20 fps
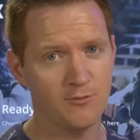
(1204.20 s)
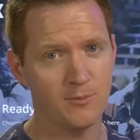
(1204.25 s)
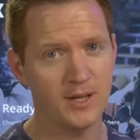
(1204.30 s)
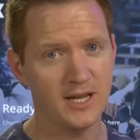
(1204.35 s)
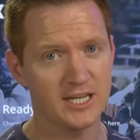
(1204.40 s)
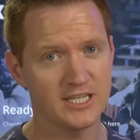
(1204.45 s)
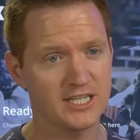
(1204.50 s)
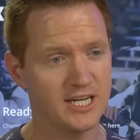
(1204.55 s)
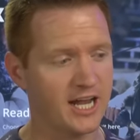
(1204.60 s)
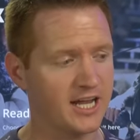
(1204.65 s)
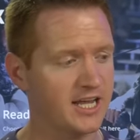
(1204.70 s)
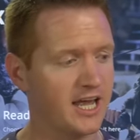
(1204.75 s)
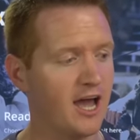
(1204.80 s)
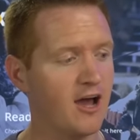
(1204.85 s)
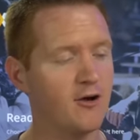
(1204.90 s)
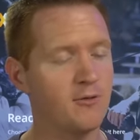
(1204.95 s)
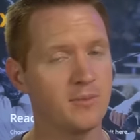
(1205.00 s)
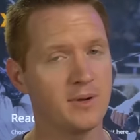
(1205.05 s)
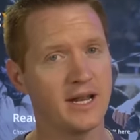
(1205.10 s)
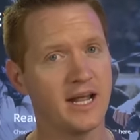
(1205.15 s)
for me to check
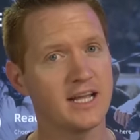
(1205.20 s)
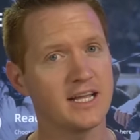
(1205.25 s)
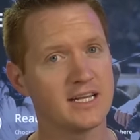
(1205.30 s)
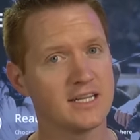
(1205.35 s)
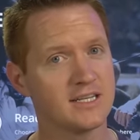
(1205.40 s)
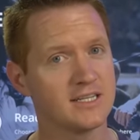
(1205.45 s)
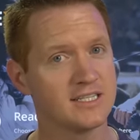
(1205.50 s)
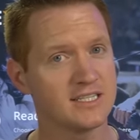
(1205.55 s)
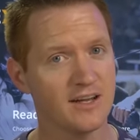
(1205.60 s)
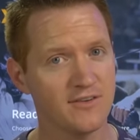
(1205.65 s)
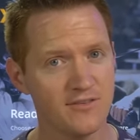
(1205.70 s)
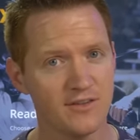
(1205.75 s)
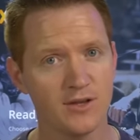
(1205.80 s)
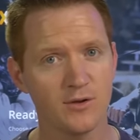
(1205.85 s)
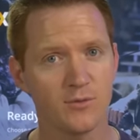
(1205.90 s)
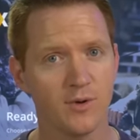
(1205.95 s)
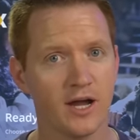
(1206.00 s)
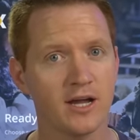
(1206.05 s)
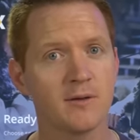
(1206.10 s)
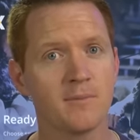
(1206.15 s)
out, but I can
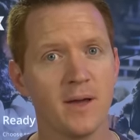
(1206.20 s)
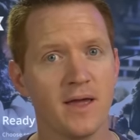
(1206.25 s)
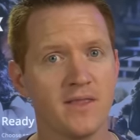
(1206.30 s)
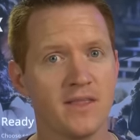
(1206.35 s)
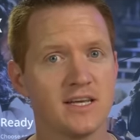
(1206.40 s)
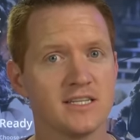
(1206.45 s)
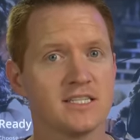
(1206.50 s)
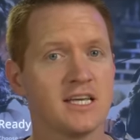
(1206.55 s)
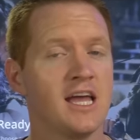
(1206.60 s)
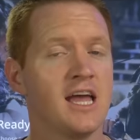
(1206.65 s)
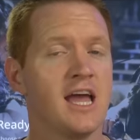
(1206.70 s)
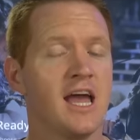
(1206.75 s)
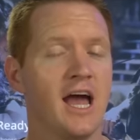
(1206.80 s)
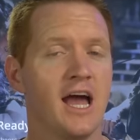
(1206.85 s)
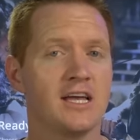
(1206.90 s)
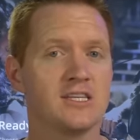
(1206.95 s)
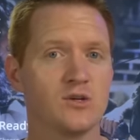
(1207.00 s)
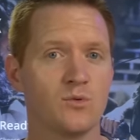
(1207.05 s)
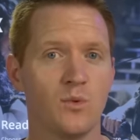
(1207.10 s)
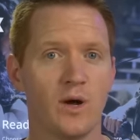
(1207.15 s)
definitely recommend this
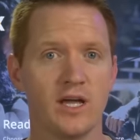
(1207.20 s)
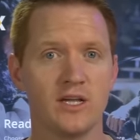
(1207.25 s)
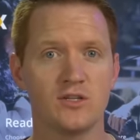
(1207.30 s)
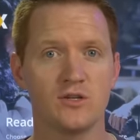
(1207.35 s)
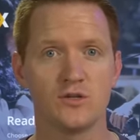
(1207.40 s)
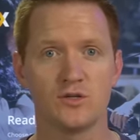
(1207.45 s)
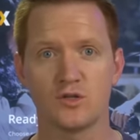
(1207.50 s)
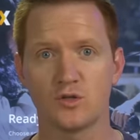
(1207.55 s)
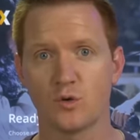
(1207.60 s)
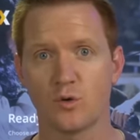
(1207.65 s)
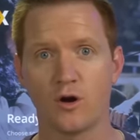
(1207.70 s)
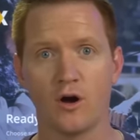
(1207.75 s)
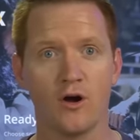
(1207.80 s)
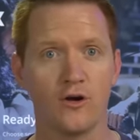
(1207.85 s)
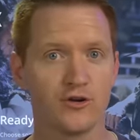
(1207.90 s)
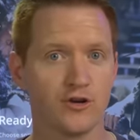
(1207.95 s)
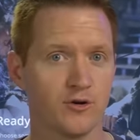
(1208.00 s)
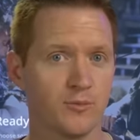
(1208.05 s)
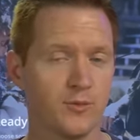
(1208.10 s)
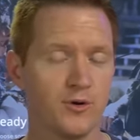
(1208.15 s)
as a way to store
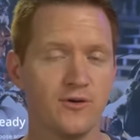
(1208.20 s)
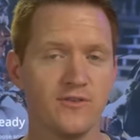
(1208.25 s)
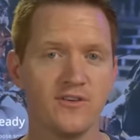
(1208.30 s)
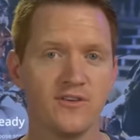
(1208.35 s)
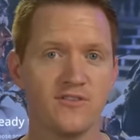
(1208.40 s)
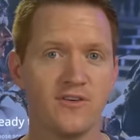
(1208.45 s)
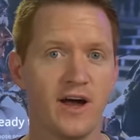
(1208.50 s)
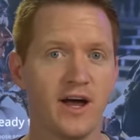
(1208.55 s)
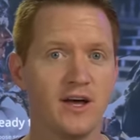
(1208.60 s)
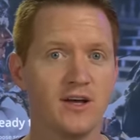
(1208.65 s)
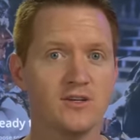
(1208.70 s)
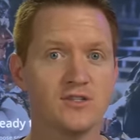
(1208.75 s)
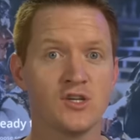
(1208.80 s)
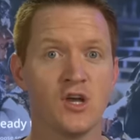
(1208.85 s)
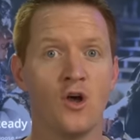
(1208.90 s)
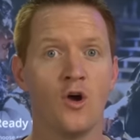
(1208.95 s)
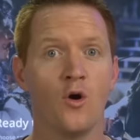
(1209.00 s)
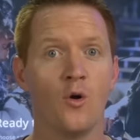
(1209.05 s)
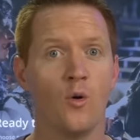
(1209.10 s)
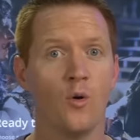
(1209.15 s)
all your movie files
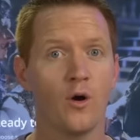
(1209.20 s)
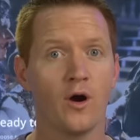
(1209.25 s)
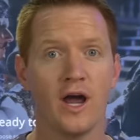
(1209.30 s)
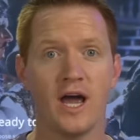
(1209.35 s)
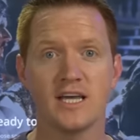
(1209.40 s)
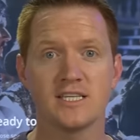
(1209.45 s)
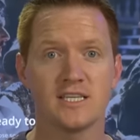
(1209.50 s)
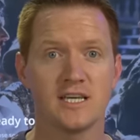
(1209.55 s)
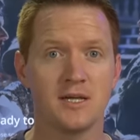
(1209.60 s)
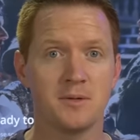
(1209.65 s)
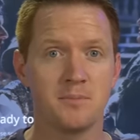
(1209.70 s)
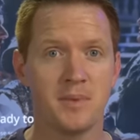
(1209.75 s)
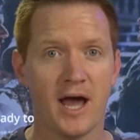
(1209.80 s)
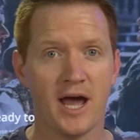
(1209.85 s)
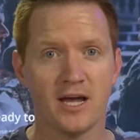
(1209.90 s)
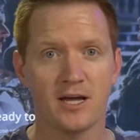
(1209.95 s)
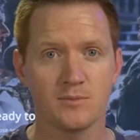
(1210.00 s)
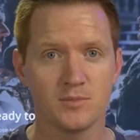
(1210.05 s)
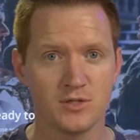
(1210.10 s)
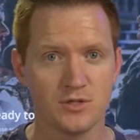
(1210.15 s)
or as a
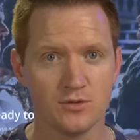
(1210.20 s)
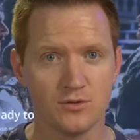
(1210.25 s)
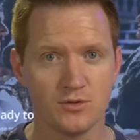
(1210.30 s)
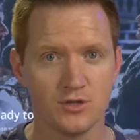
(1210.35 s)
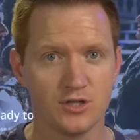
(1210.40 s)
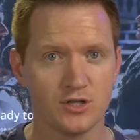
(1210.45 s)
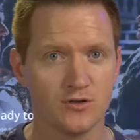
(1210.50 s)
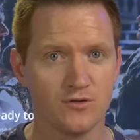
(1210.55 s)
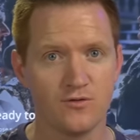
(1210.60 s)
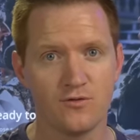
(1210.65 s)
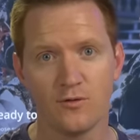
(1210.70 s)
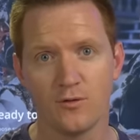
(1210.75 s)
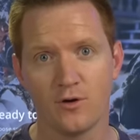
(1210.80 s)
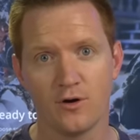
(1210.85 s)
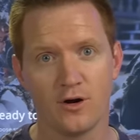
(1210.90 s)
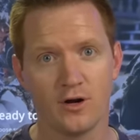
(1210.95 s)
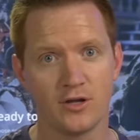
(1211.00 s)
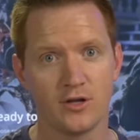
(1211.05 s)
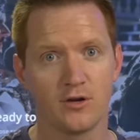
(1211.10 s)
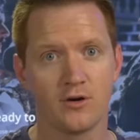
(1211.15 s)
backup solution
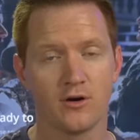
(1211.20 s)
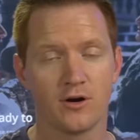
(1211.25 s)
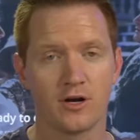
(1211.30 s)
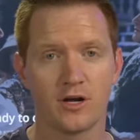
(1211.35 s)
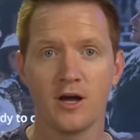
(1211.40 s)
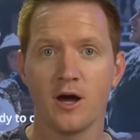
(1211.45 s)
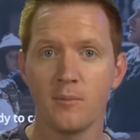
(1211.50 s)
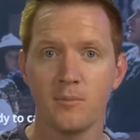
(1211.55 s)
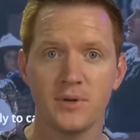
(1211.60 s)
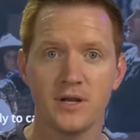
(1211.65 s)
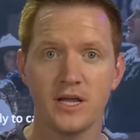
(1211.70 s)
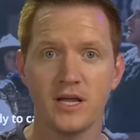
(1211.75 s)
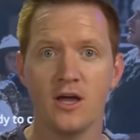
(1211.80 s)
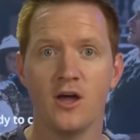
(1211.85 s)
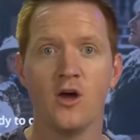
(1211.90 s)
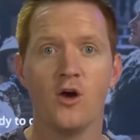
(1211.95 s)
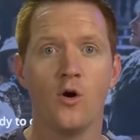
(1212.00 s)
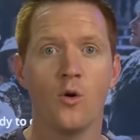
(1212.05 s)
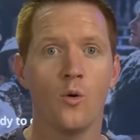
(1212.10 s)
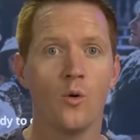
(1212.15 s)
for your
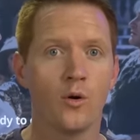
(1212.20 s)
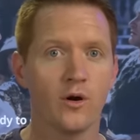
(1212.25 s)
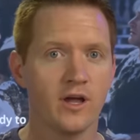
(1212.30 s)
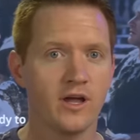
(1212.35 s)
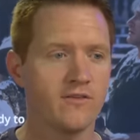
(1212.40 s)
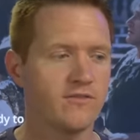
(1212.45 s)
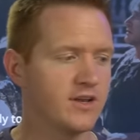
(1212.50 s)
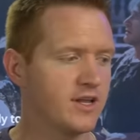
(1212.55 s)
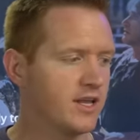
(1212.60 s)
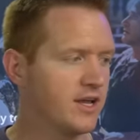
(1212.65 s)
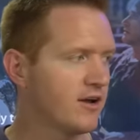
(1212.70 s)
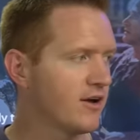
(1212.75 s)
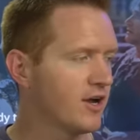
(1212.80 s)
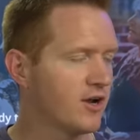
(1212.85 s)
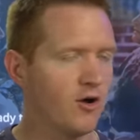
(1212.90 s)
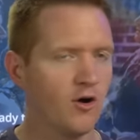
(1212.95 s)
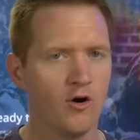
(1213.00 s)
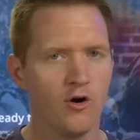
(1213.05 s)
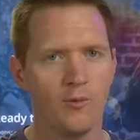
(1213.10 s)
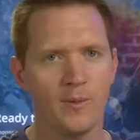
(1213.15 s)
company, or even here
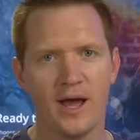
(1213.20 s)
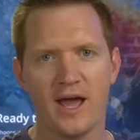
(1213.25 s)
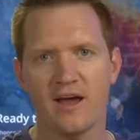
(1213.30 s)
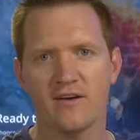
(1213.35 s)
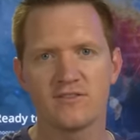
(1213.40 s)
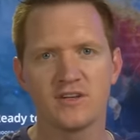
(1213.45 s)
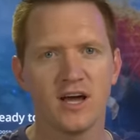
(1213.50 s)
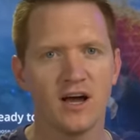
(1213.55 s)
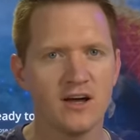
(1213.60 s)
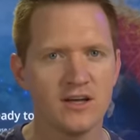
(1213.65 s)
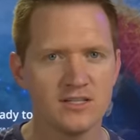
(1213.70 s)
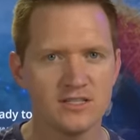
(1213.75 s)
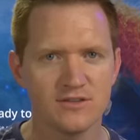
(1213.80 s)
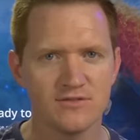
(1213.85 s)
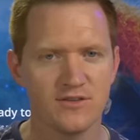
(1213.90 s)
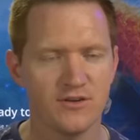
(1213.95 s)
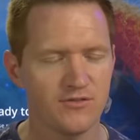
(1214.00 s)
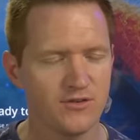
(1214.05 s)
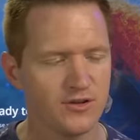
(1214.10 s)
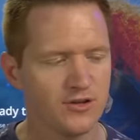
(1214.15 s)
at home. I have tons
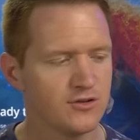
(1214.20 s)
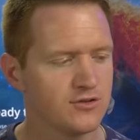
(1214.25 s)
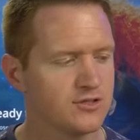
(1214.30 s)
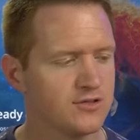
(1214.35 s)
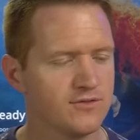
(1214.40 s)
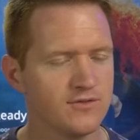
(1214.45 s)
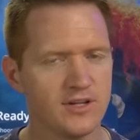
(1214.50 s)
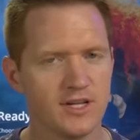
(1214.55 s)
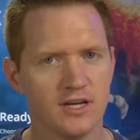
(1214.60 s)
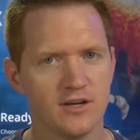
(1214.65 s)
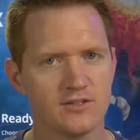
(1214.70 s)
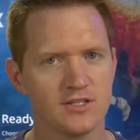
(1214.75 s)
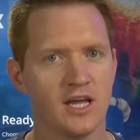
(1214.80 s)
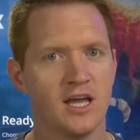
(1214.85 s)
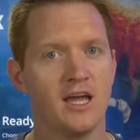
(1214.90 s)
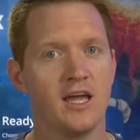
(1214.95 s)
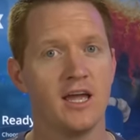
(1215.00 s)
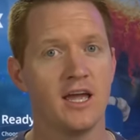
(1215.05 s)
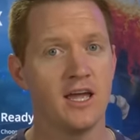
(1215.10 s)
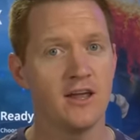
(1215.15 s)
of different YouTube videos
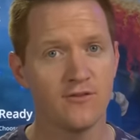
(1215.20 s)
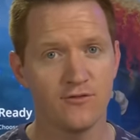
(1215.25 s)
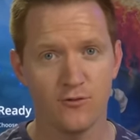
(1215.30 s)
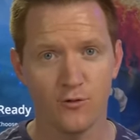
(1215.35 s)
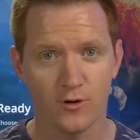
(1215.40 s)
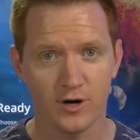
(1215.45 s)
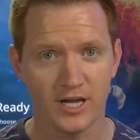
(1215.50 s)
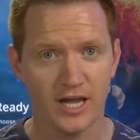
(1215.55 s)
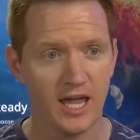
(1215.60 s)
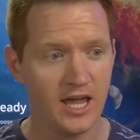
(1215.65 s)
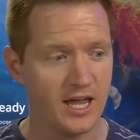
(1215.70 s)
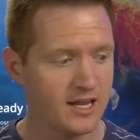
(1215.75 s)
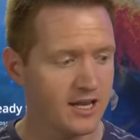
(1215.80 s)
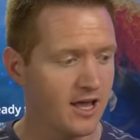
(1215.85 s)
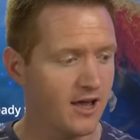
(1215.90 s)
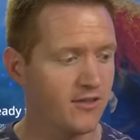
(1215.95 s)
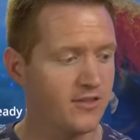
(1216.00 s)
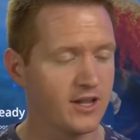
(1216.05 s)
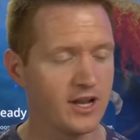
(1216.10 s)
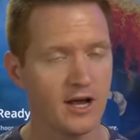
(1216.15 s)
in four K
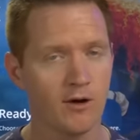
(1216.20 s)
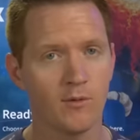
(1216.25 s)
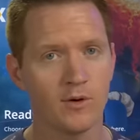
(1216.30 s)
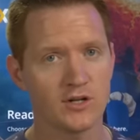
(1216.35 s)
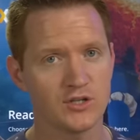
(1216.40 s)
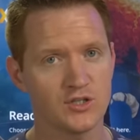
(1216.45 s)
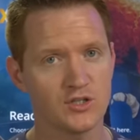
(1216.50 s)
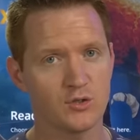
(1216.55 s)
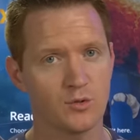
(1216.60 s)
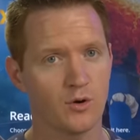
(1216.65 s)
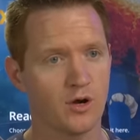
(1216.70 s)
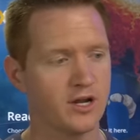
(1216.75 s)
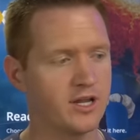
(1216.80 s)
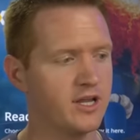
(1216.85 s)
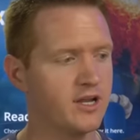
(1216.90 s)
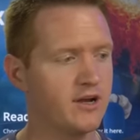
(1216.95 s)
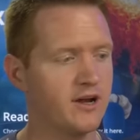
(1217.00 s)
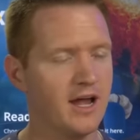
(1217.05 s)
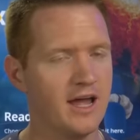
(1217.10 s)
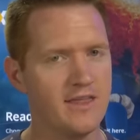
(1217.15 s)
now that I want to store on
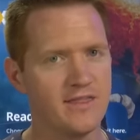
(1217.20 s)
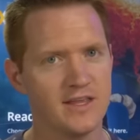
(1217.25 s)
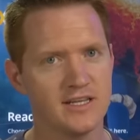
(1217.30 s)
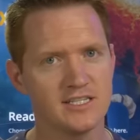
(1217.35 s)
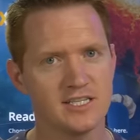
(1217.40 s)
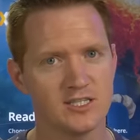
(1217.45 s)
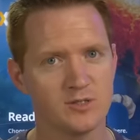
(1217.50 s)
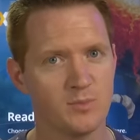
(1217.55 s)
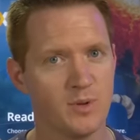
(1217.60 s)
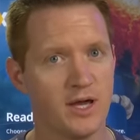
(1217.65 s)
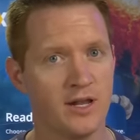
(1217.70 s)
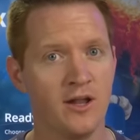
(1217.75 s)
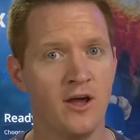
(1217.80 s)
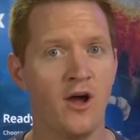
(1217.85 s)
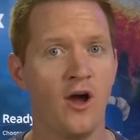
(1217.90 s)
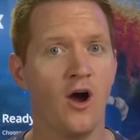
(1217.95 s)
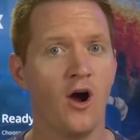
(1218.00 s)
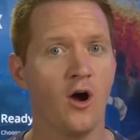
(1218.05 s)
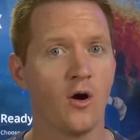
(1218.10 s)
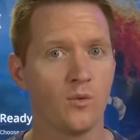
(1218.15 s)
here, and this has been
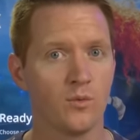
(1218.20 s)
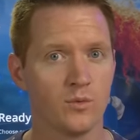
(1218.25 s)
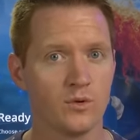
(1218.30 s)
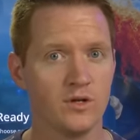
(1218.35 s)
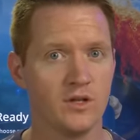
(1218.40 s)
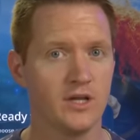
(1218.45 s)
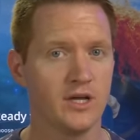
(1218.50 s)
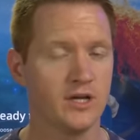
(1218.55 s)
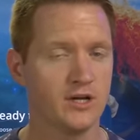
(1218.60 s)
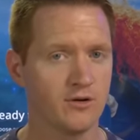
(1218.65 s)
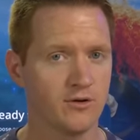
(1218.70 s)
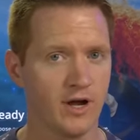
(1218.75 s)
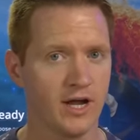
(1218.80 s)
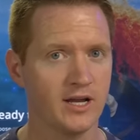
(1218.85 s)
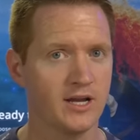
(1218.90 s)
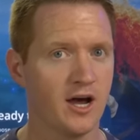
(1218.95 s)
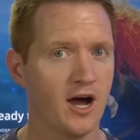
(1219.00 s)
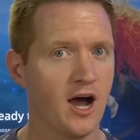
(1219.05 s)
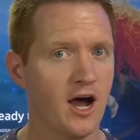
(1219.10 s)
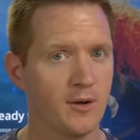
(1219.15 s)
a really
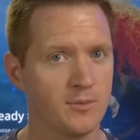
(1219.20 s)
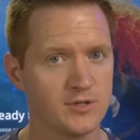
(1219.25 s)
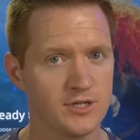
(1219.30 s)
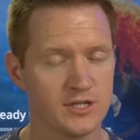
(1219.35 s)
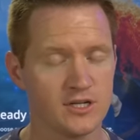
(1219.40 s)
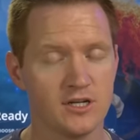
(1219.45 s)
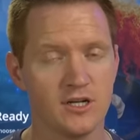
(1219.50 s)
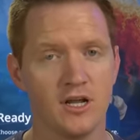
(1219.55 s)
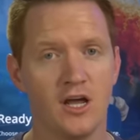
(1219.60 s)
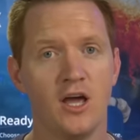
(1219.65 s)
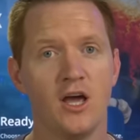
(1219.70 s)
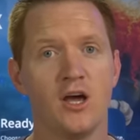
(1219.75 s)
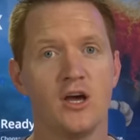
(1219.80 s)
great option.